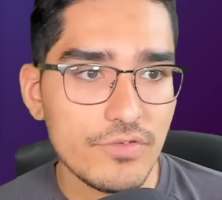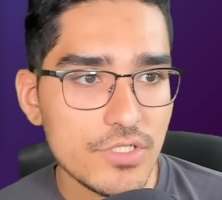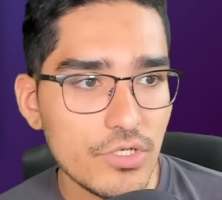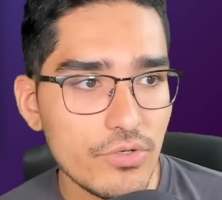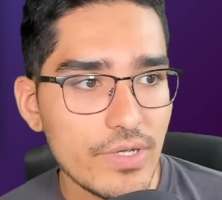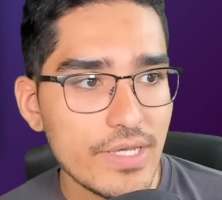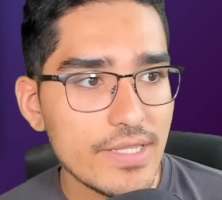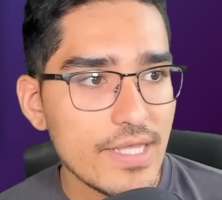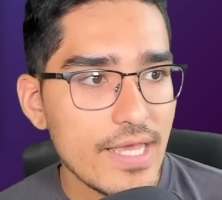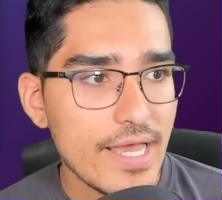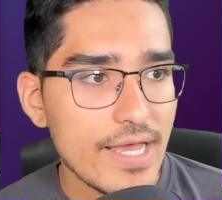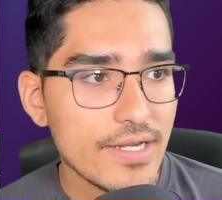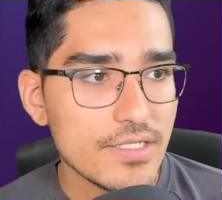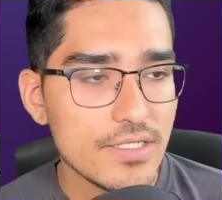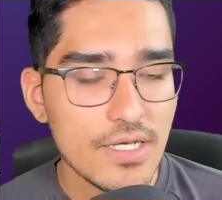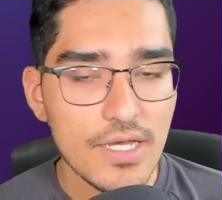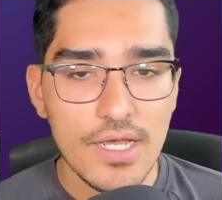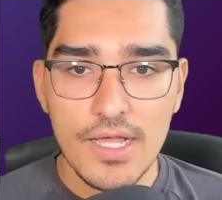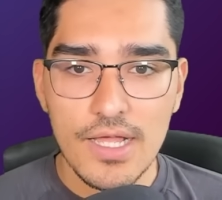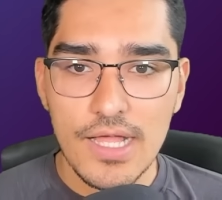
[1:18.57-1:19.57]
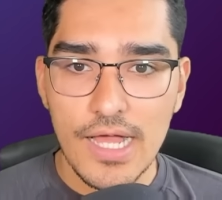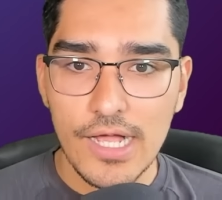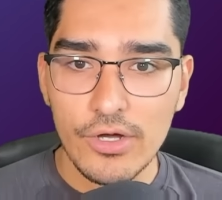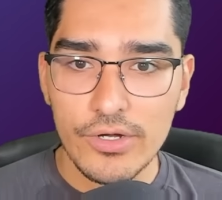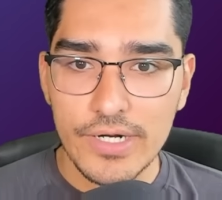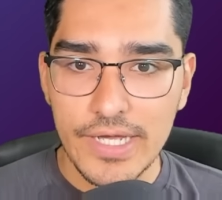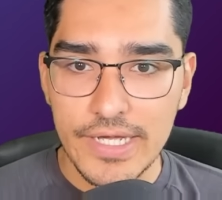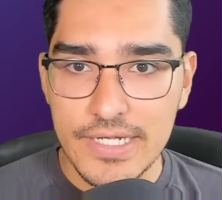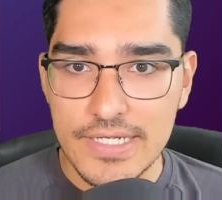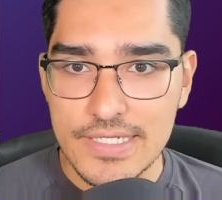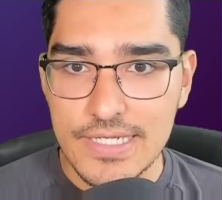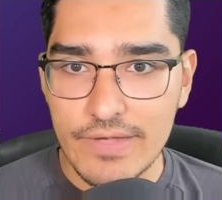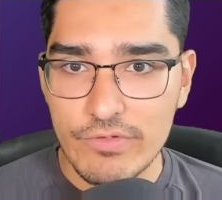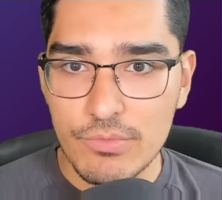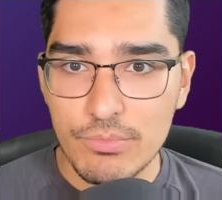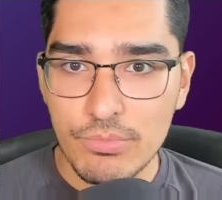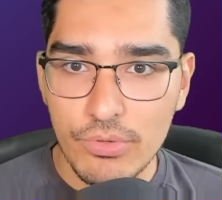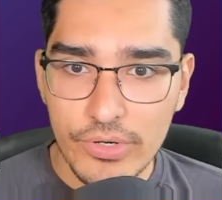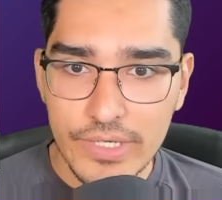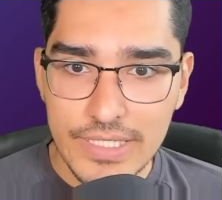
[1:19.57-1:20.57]
So in the end, I got
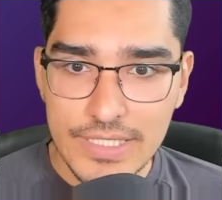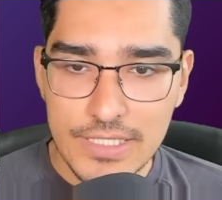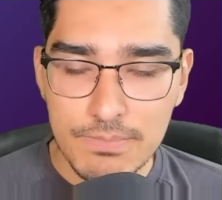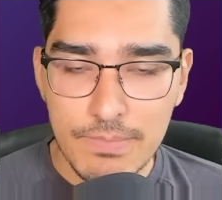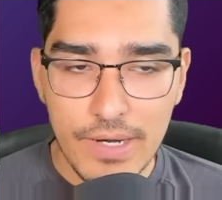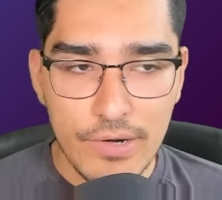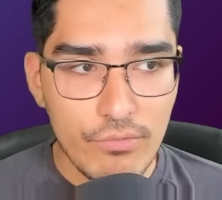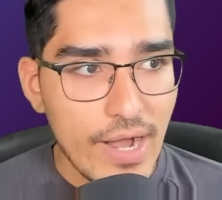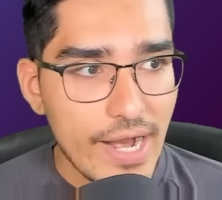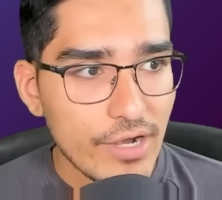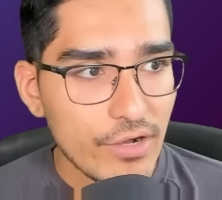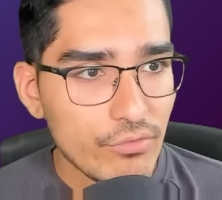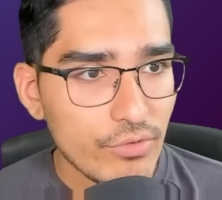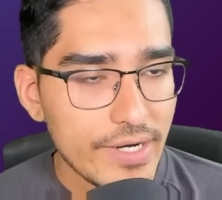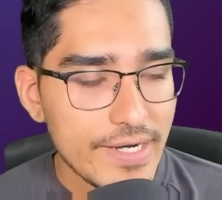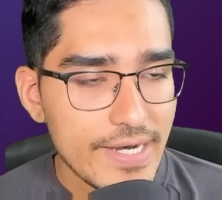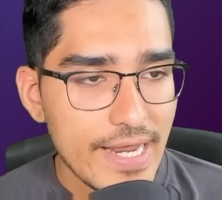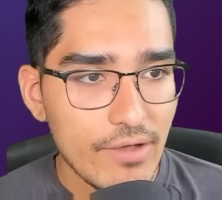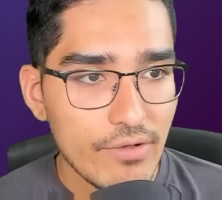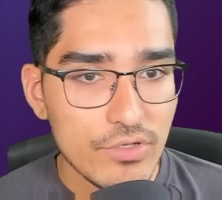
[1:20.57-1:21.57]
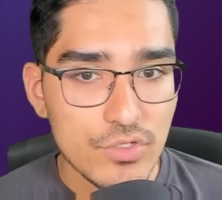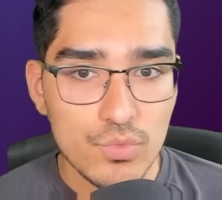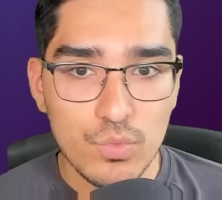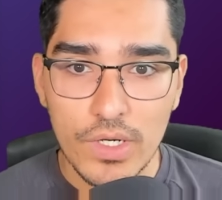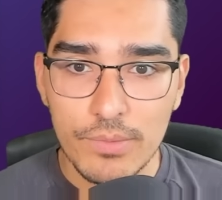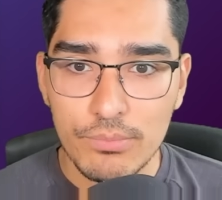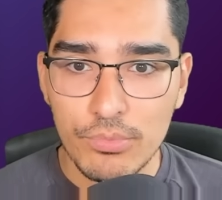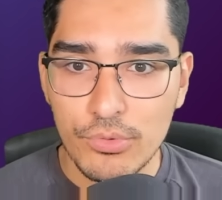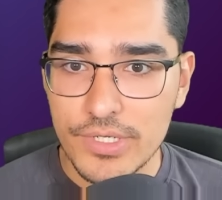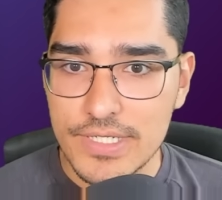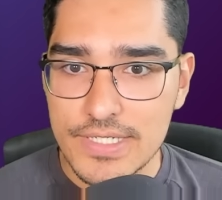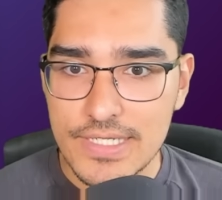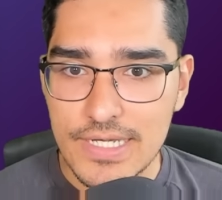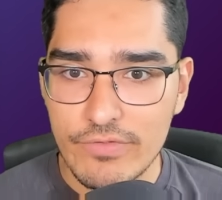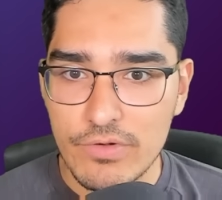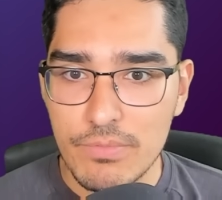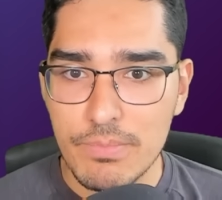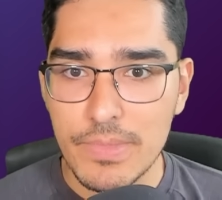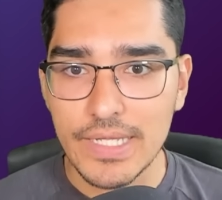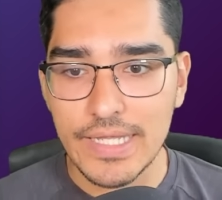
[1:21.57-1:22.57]
87 points. My rank right now is
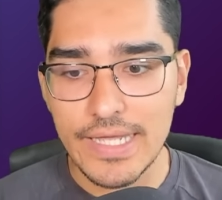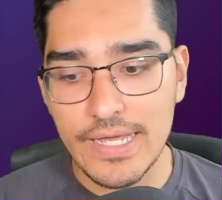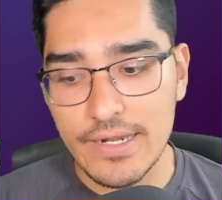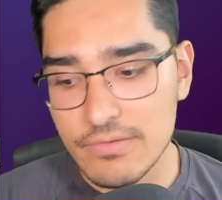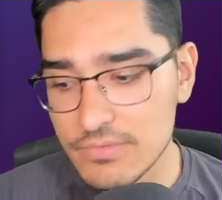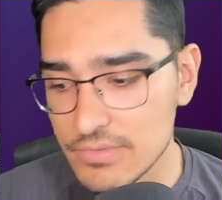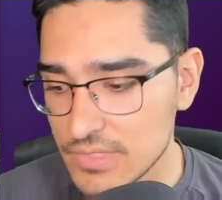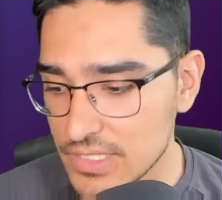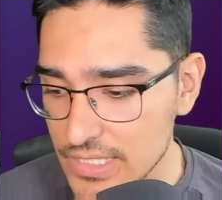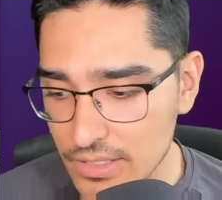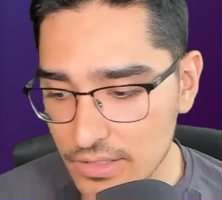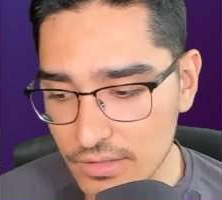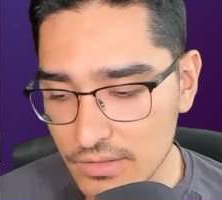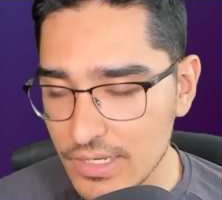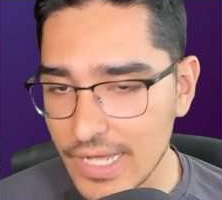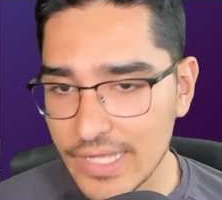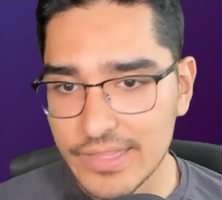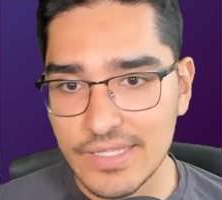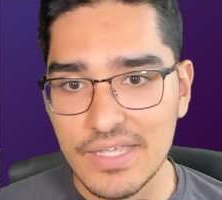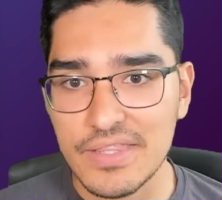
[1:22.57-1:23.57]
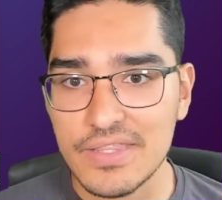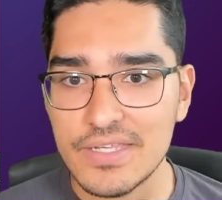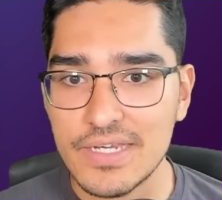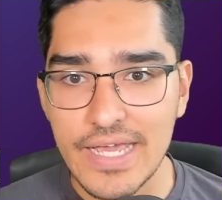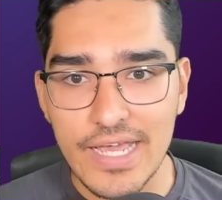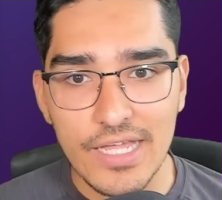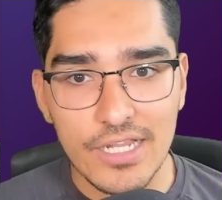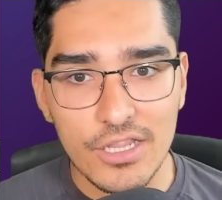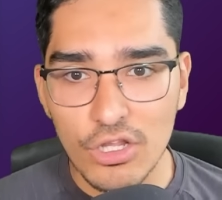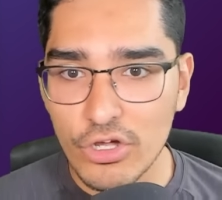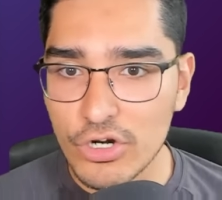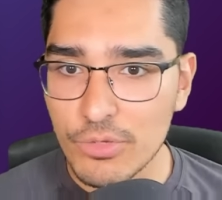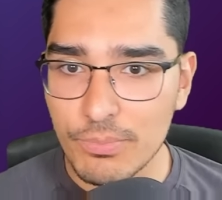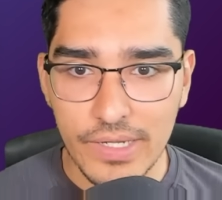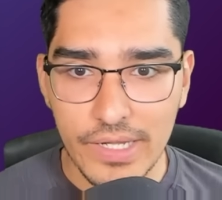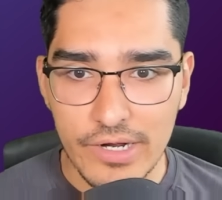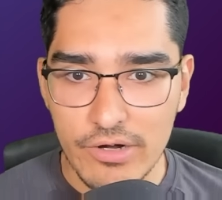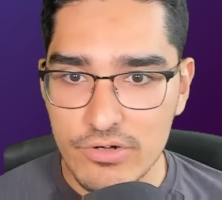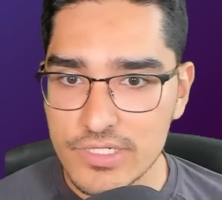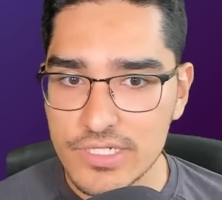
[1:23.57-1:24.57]
1.7 million. Still, at the end of the day, a lot of
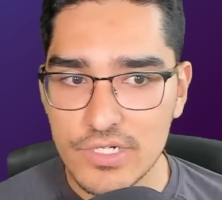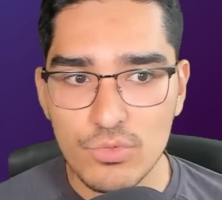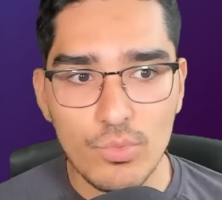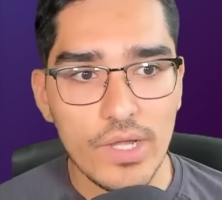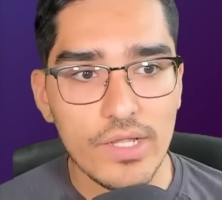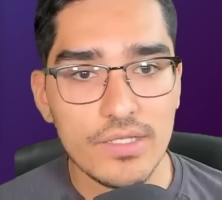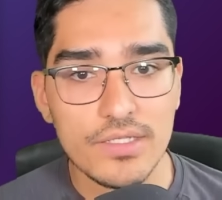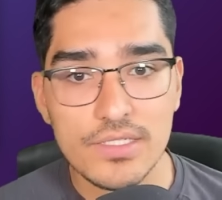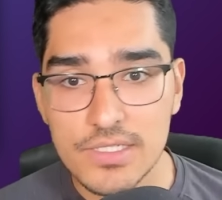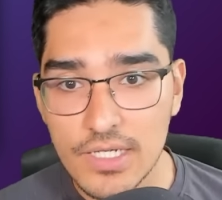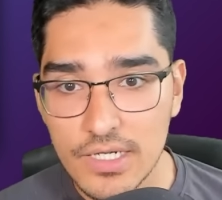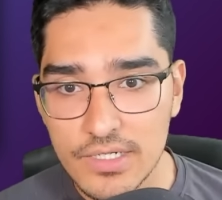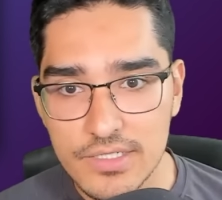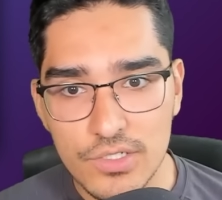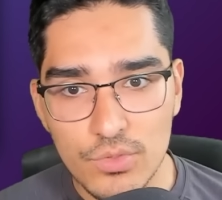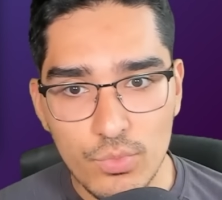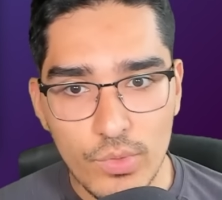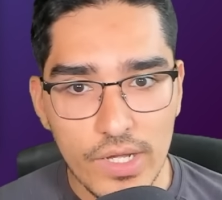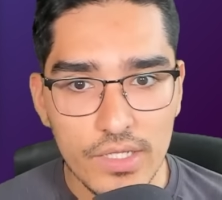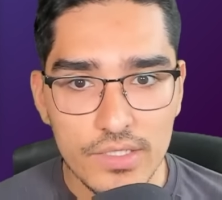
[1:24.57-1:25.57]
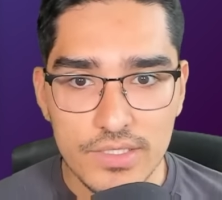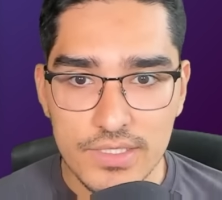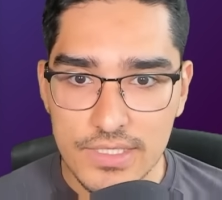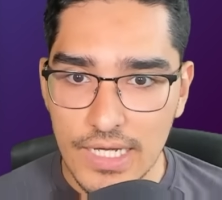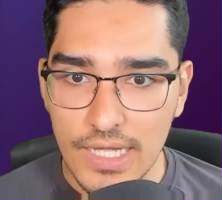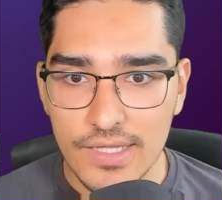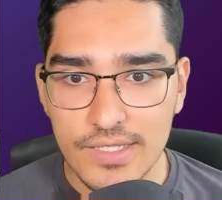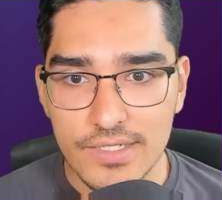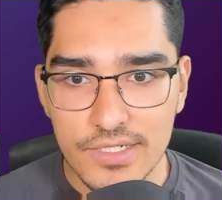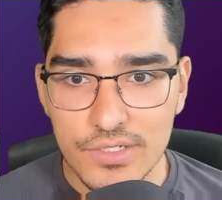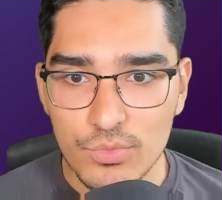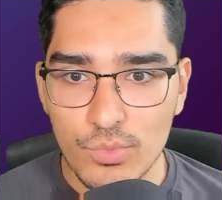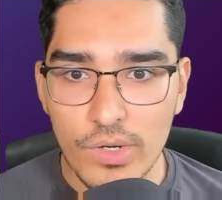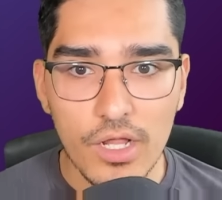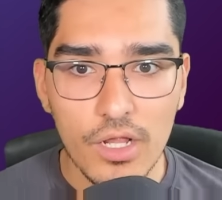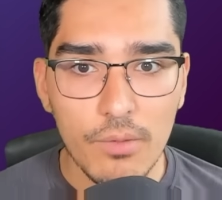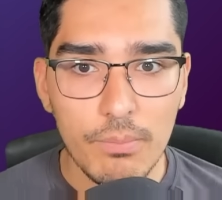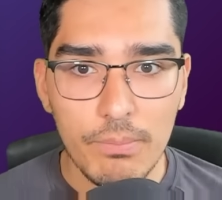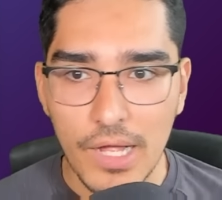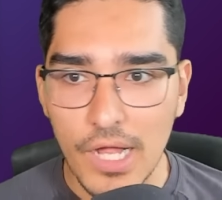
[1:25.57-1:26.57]
players did well. Son did well, Salah did
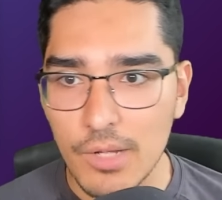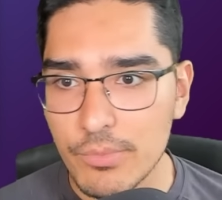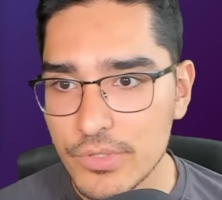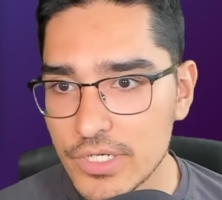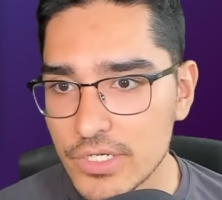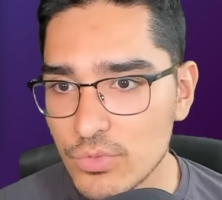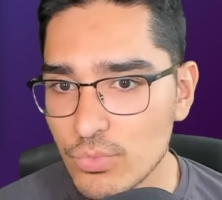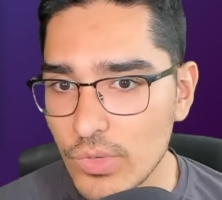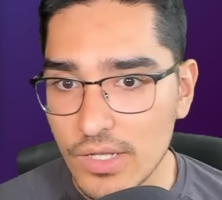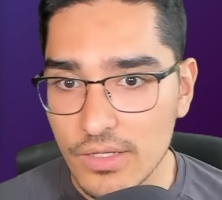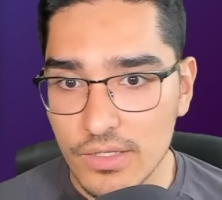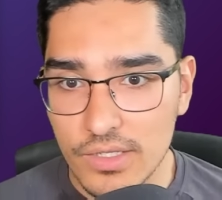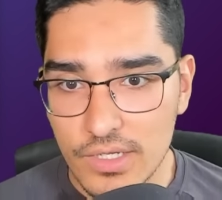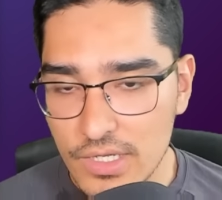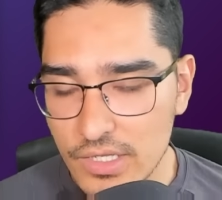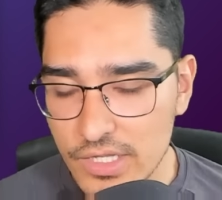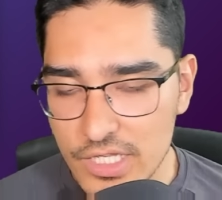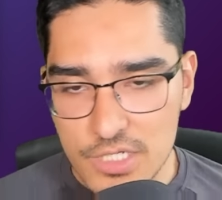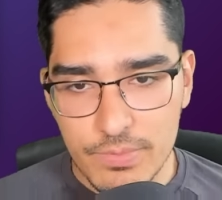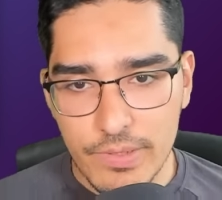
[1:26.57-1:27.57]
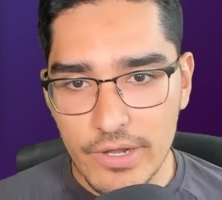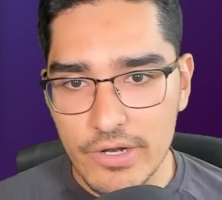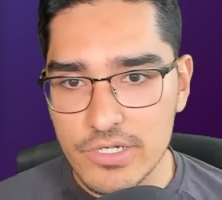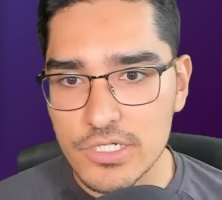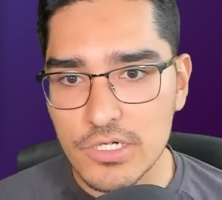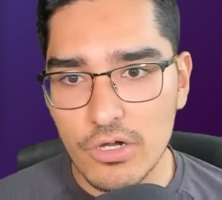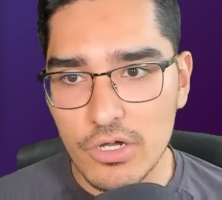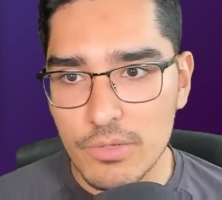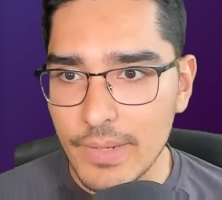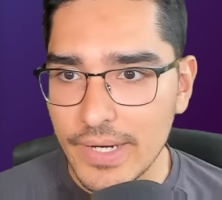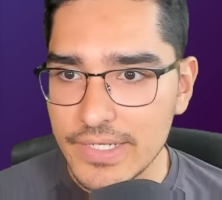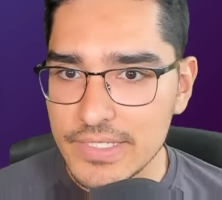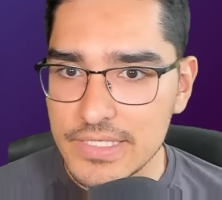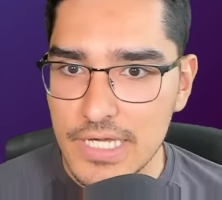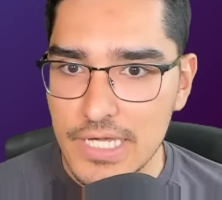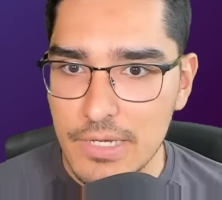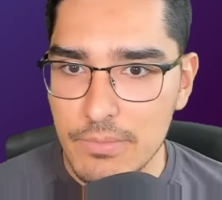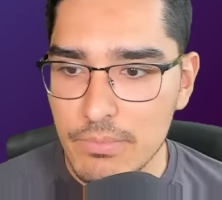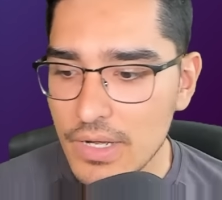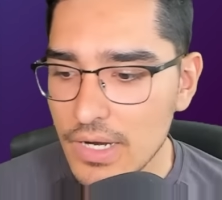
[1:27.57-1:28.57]
well, Palmer did well. These players are not in my
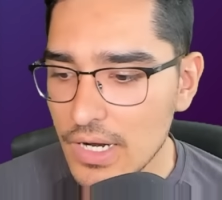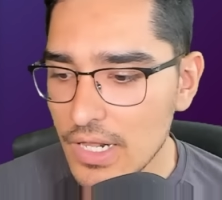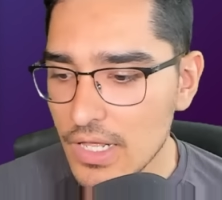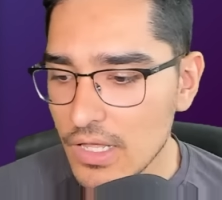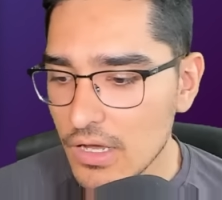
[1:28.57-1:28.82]
team.